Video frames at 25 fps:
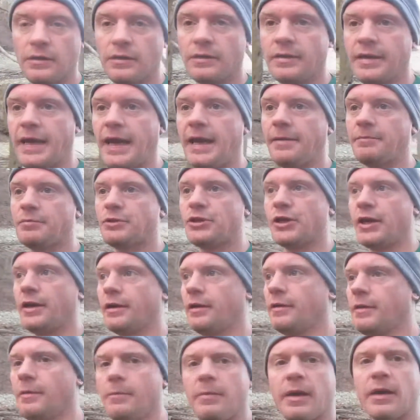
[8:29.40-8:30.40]
camp
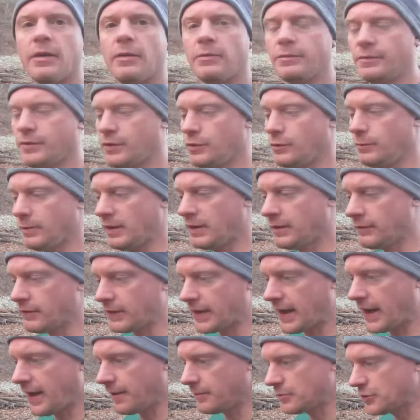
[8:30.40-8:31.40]
chair, the metal tubing of a
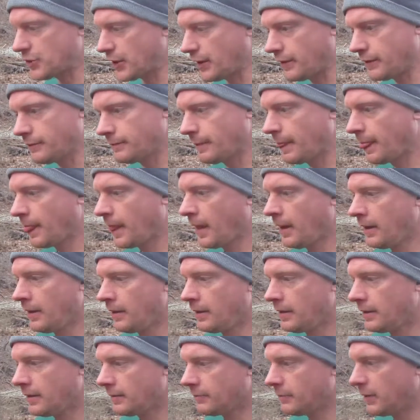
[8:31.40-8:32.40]
camp chair,
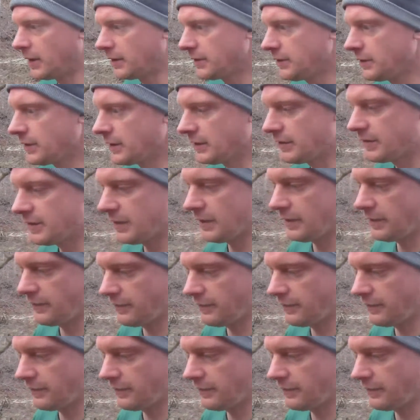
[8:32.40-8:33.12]
but you can see the